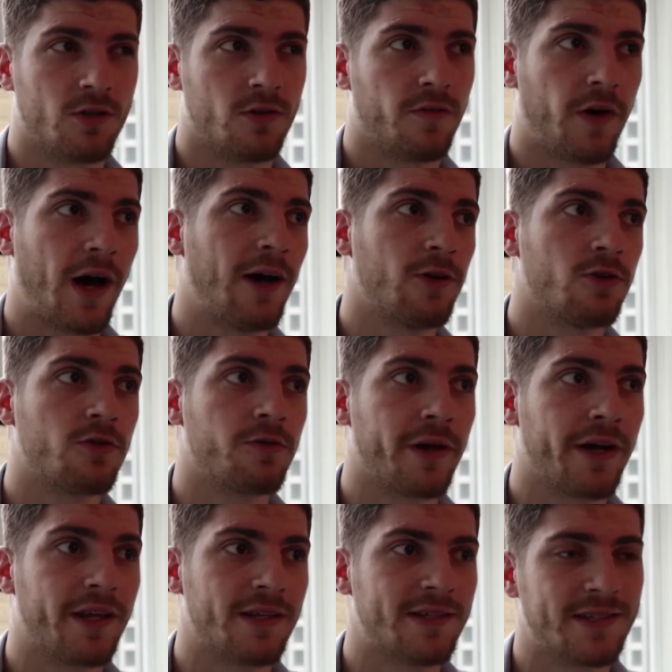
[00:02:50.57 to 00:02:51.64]
of how to
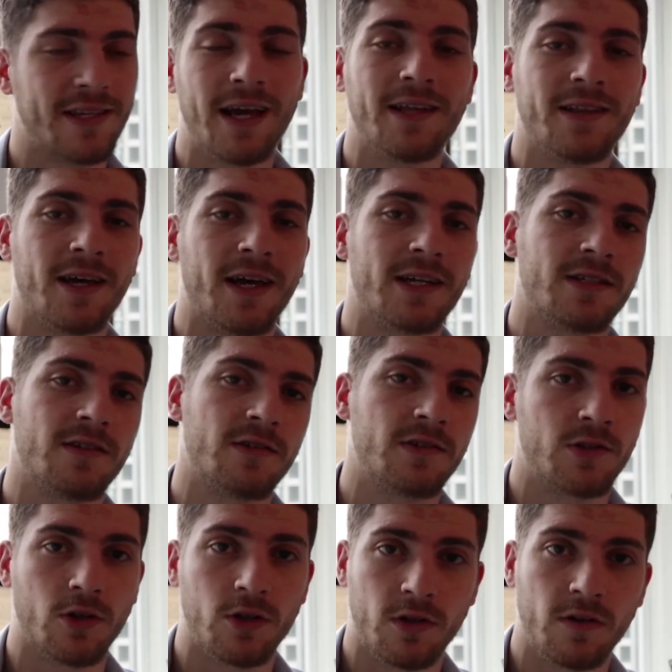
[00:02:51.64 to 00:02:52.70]
create a site that has a
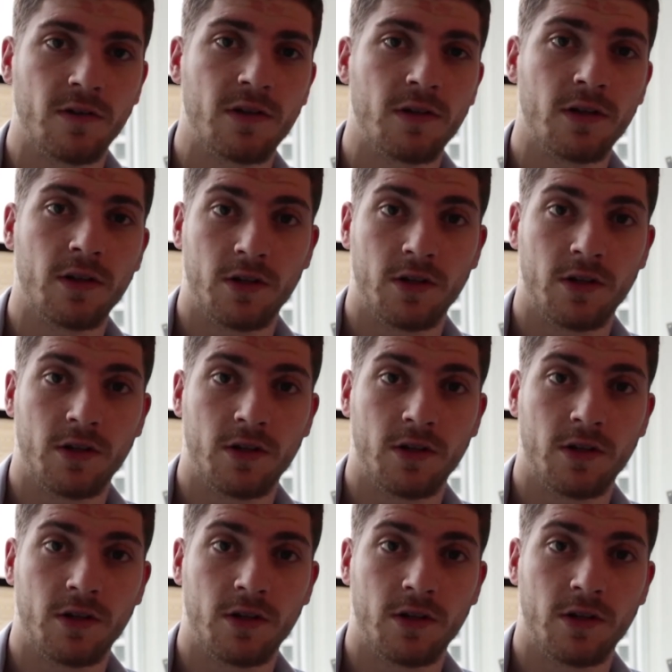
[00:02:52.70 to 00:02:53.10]
certain